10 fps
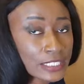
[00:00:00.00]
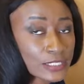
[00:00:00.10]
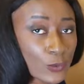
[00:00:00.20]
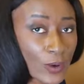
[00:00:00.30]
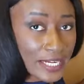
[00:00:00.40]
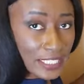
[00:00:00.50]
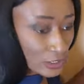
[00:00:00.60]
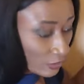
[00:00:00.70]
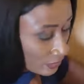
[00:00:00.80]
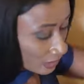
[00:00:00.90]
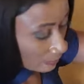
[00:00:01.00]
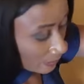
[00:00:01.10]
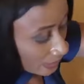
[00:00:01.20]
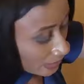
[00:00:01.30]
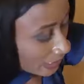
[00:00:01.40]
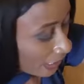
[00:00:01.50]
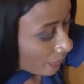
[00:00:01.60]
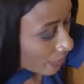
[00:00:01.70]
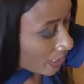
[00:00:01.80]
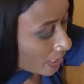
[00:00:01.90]
the wideness of this piece now
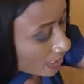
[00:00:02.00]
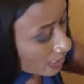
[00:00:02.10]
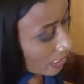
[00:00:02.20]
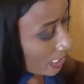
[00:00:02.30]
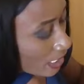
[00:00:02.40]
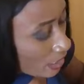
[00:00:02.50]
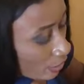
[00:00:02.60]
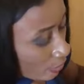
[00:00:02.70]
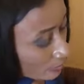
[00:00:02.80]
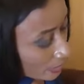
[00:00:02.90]
is um